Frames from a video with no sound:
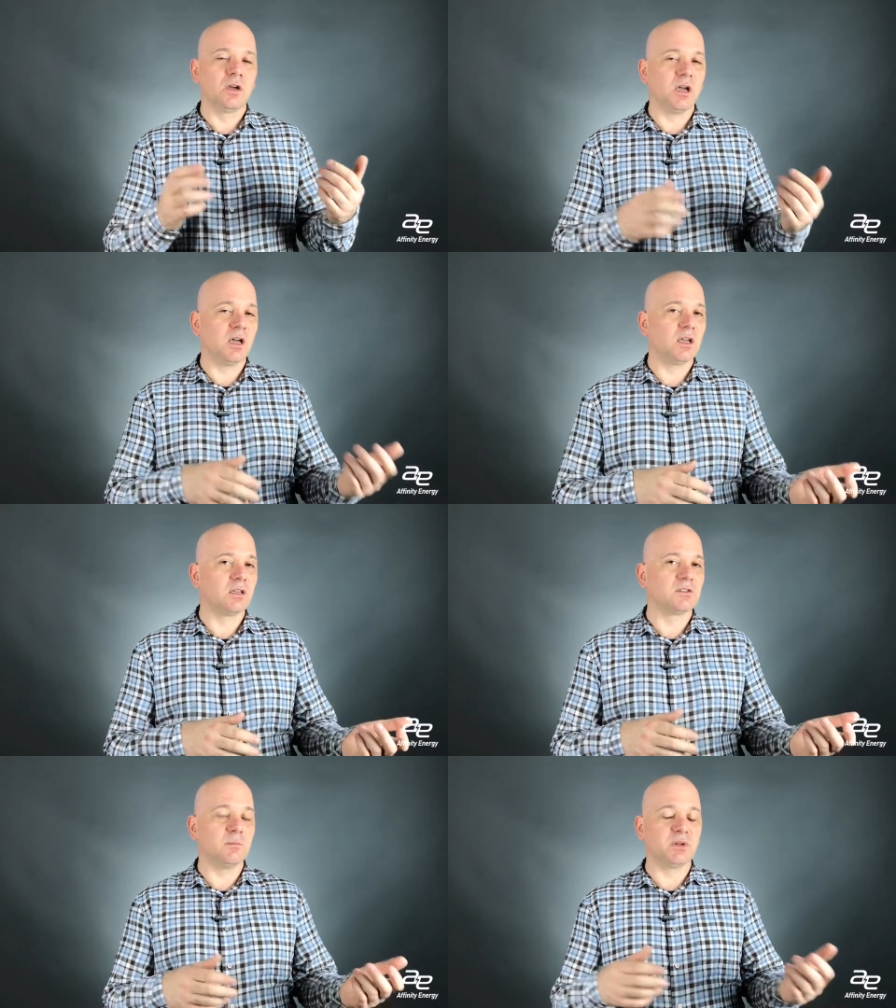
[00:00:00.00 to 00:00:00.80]

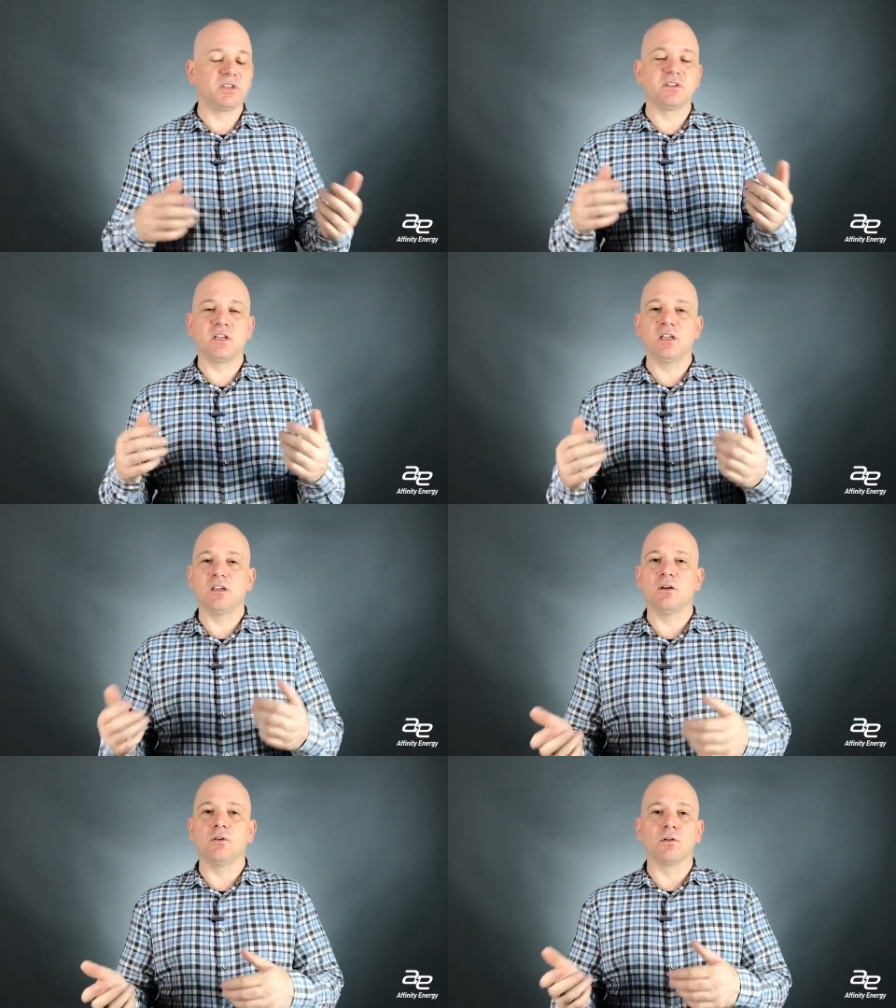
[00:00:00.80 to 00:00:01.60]
uh,
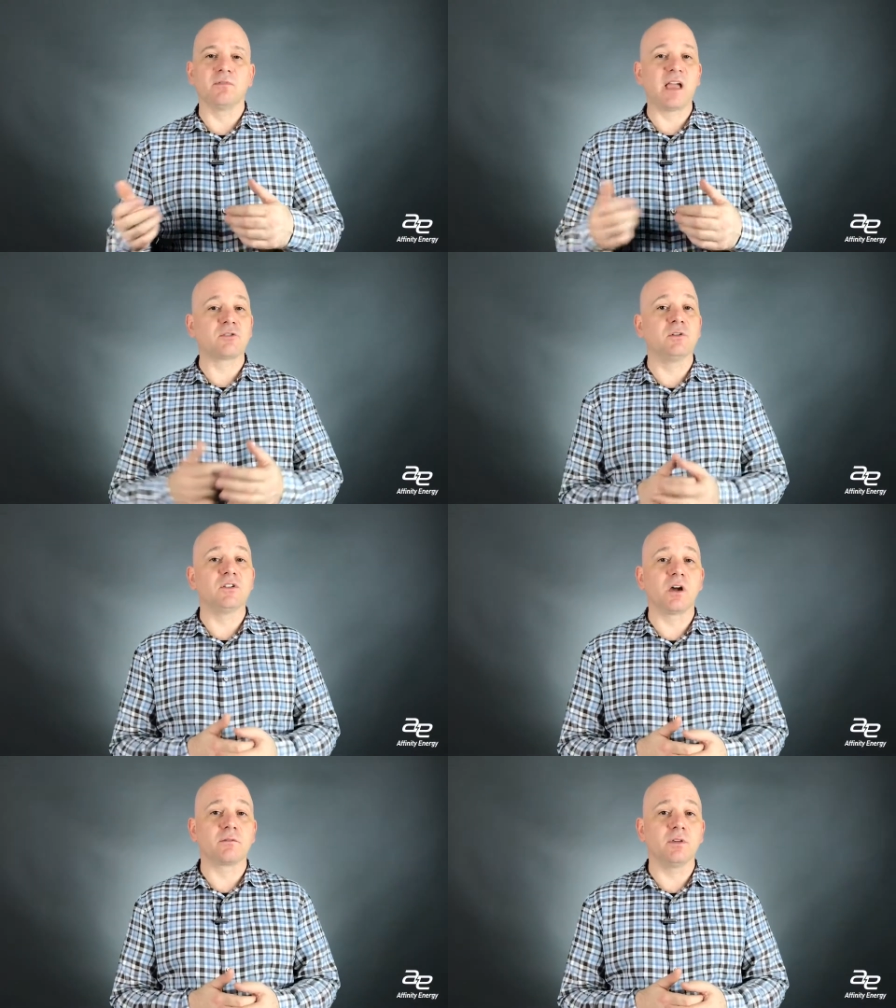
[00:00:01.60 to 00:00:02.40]
CIMPLICITY or Factory
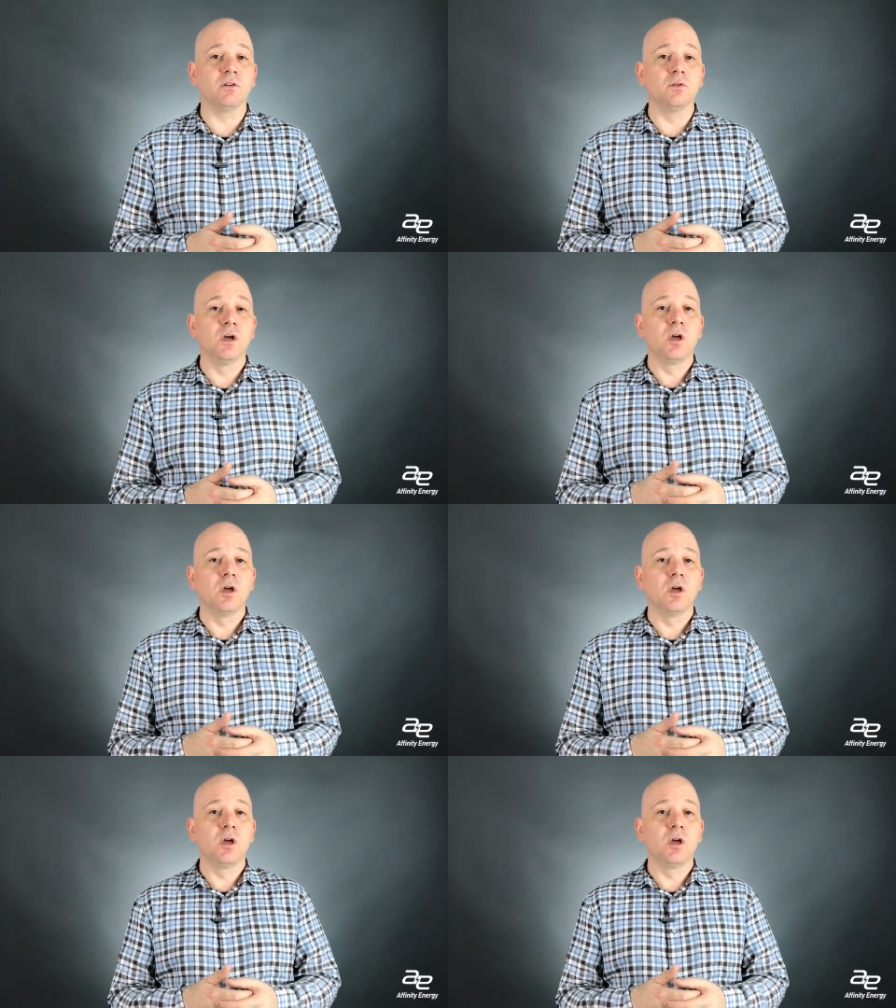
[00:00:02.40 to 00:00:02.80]
Talk View.